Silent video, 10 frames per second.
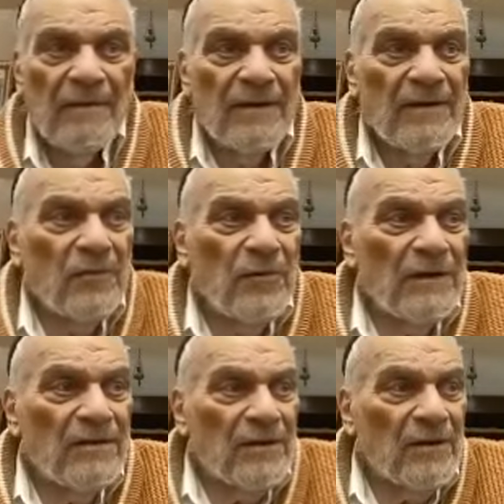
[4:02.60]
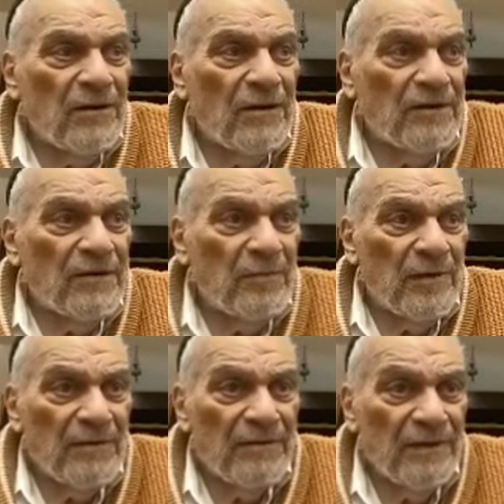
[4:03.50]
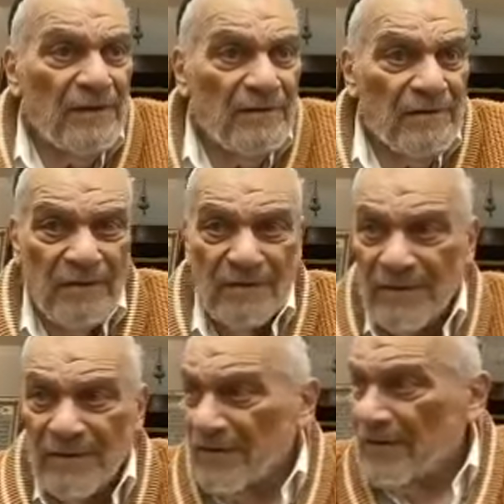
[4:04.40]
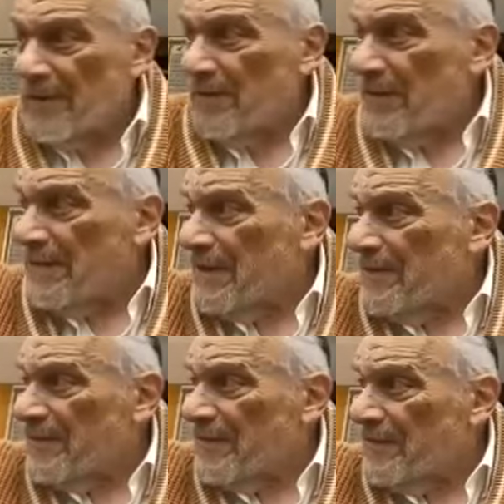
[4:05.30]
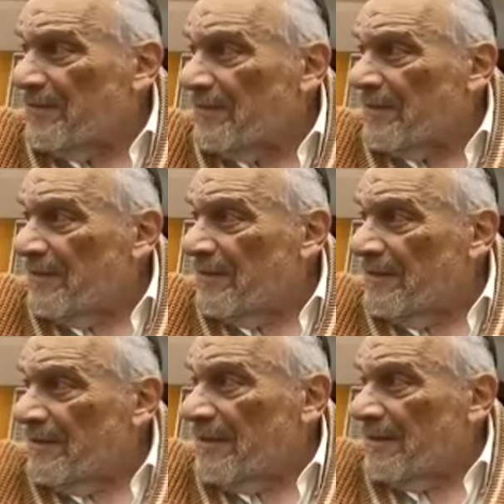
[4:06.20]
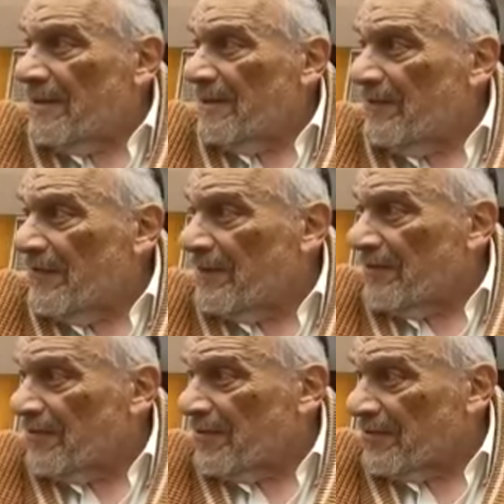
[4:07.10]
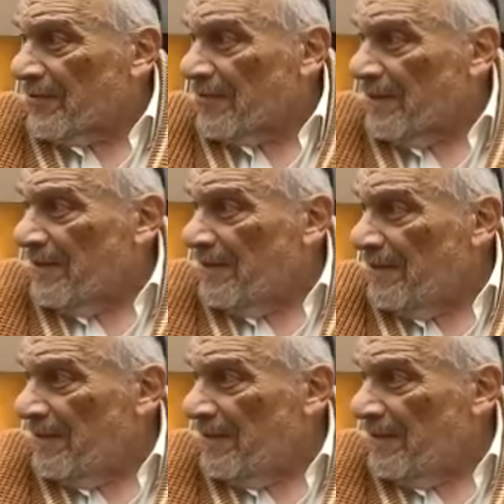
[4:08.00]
Then they went into Golis and Bovil, so it certainly wasn't observed. They didn't live in Eretz Yisrael.